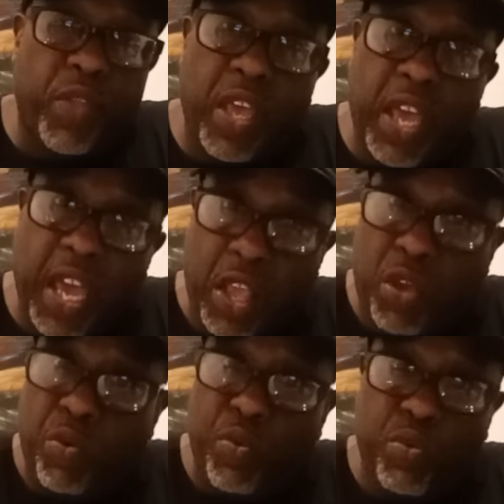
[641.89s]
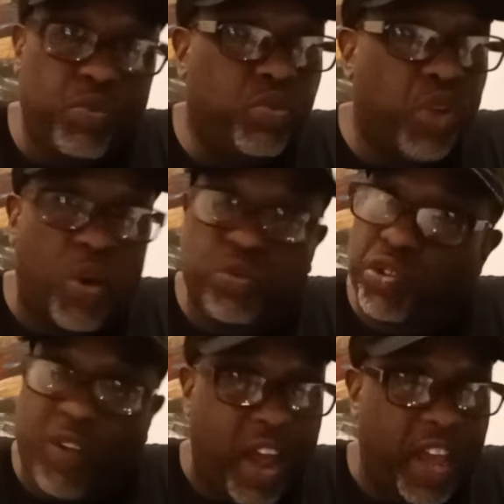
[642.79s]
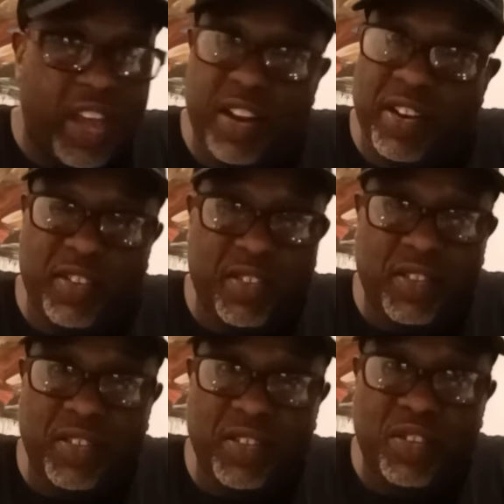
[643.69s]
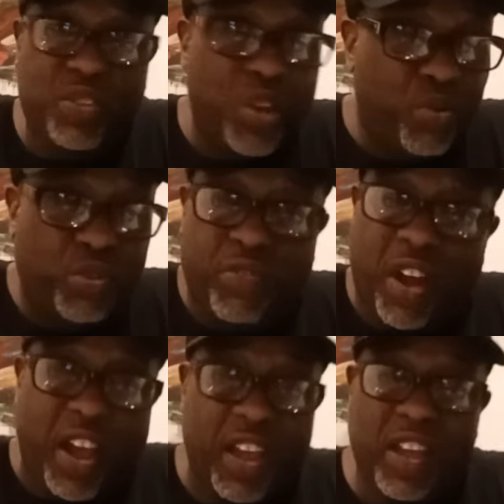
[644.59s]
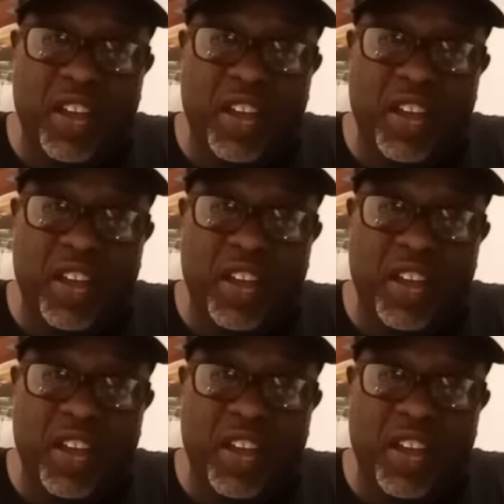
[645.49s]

hit you, don't try it. Don't try it.